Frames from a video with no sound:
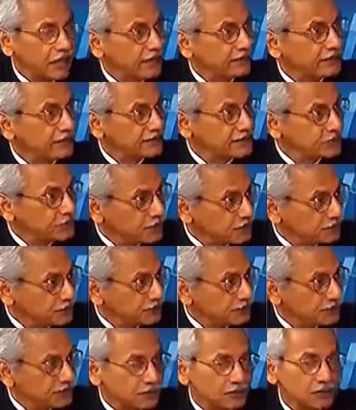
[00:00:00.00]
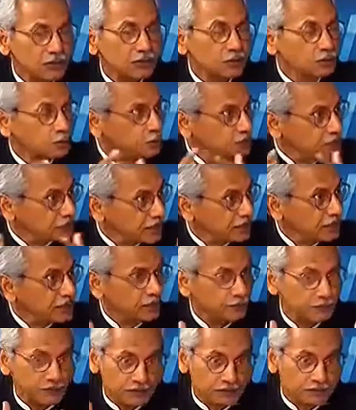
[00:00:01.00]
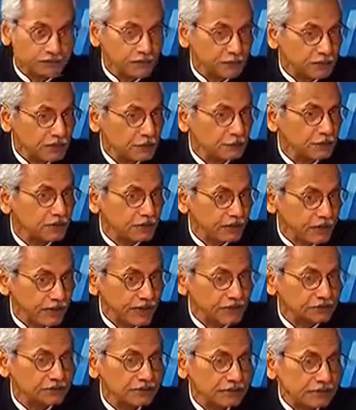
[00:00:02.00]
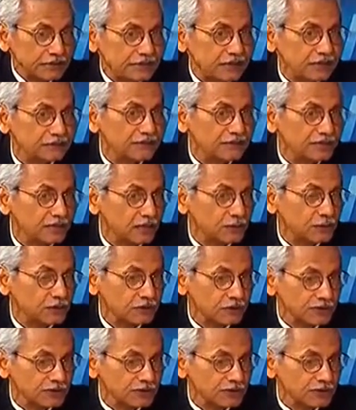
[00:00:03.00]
and the experience to share with people, and actually, as I said, for example,